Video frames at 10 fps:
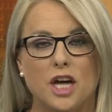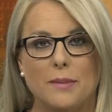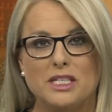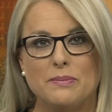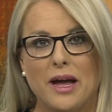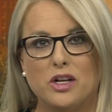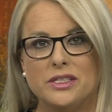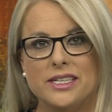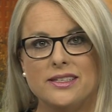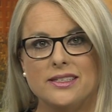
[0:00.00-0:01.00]
Thomas
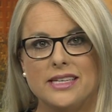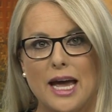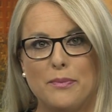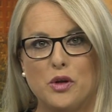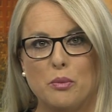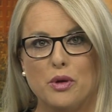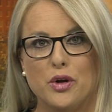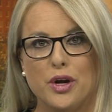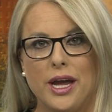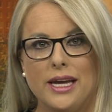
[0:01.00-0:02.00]
Michael Dixon's capital
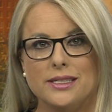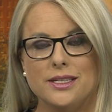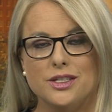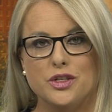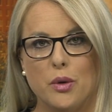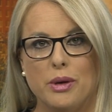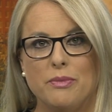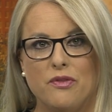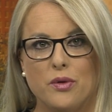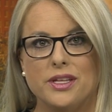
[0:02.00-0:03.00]
murder case is
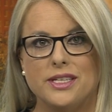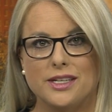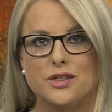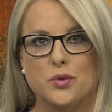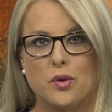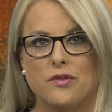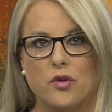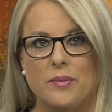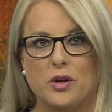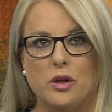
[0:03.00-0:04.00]
going before the Texas Court
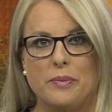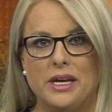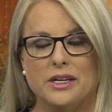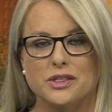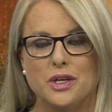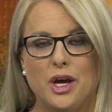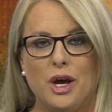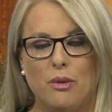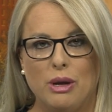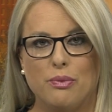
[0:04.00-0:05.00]
of Criminal Appeals.
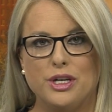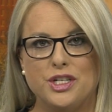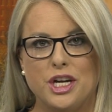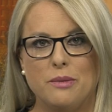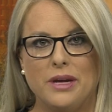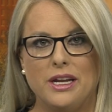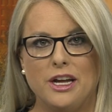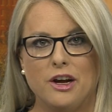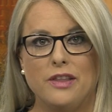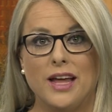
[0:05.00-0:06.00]
We appreciate you
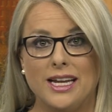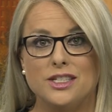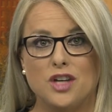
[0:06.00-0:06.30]
being here, and that is